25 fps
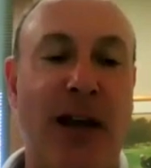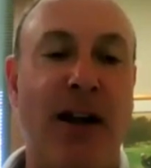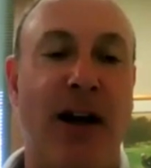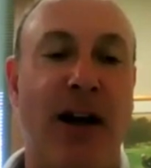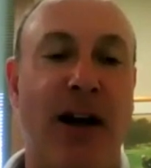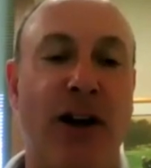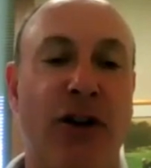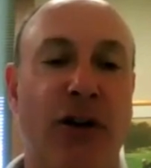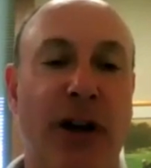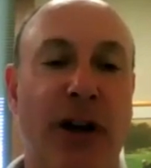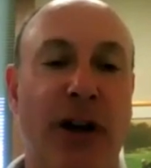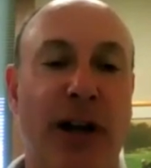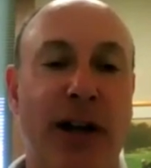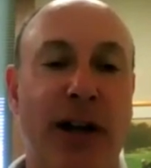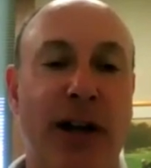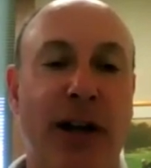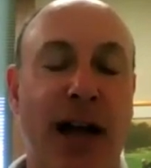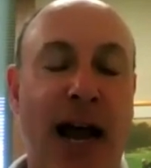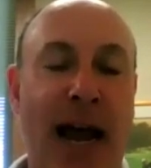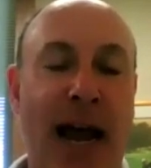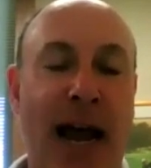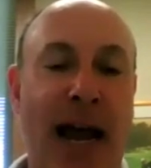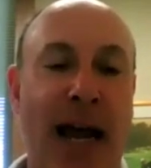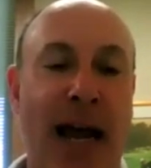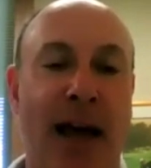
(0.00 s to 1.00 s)
under it
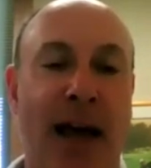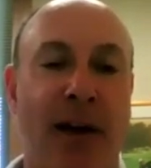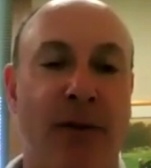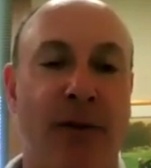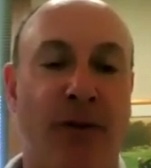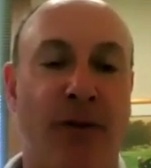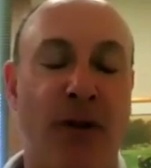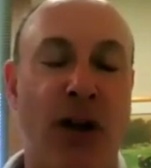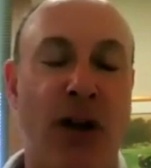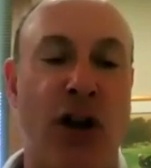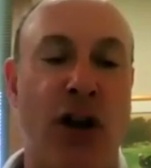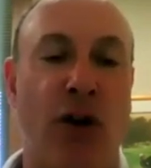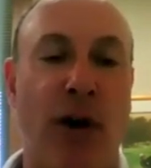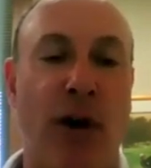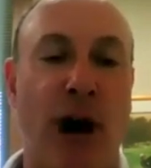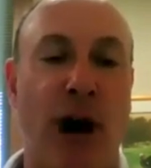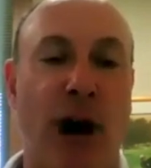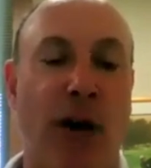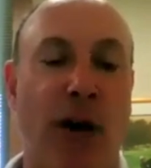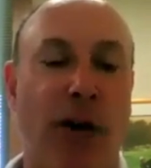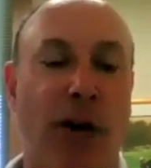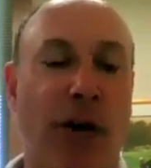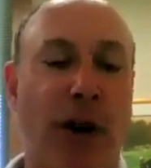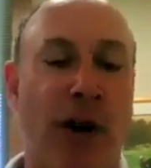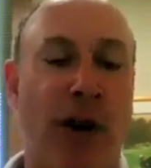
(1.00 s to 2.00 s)
and figure
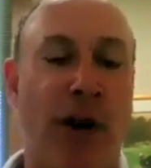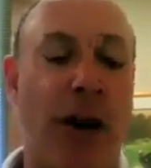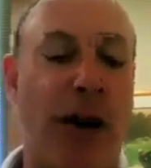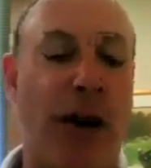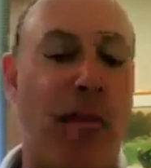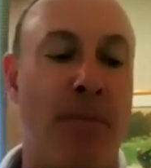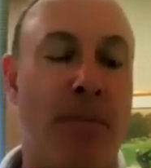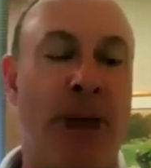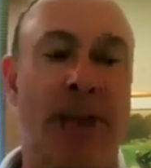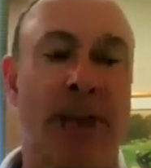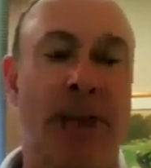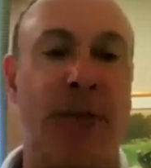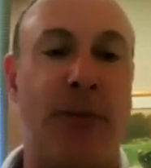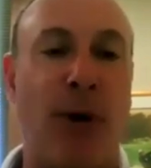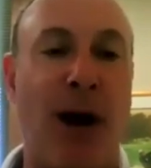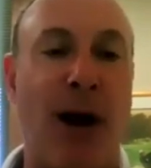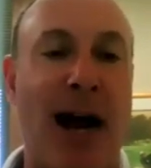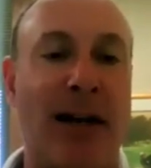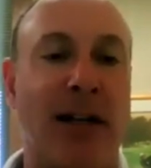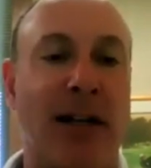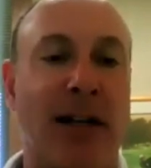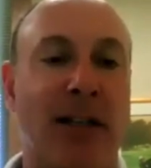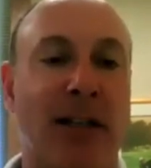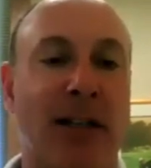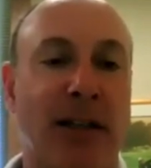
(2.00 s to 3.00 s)
out best
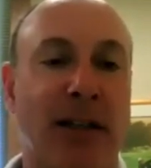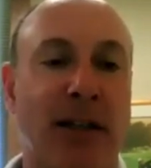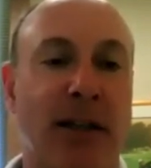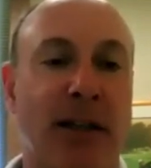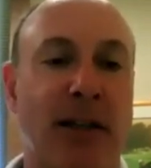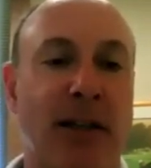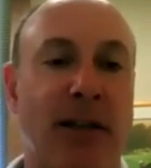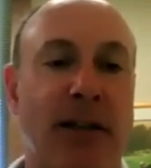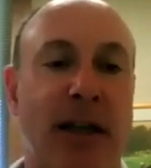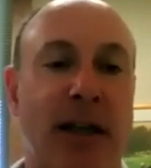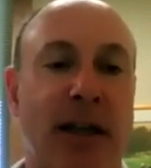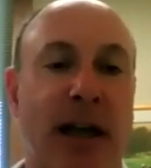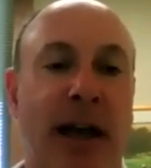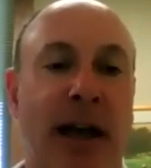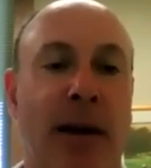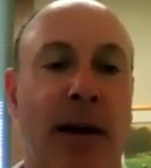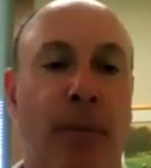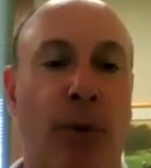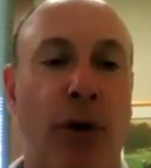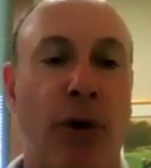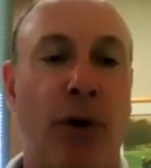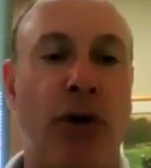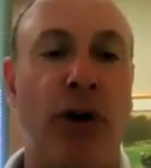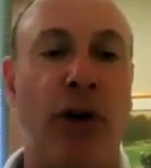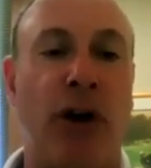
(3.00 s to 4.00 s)
practices and
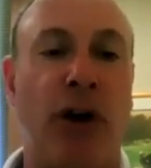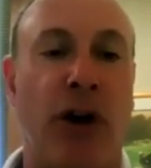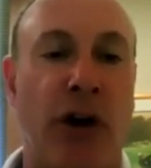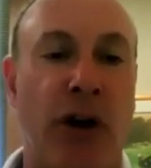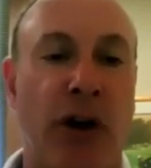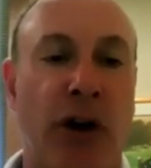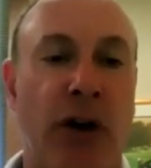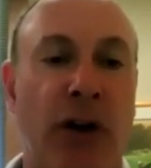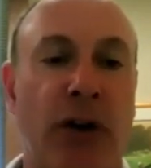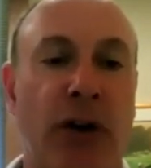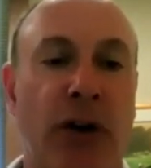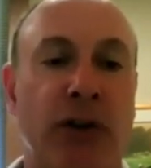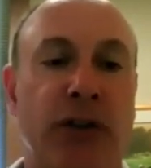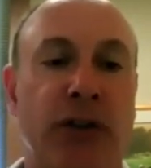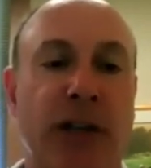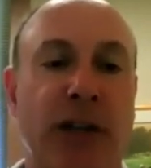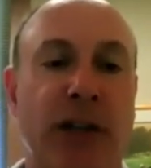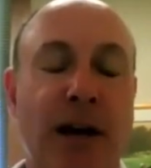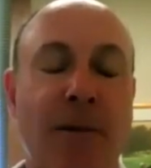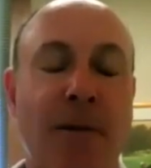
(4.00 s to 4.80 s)
protocols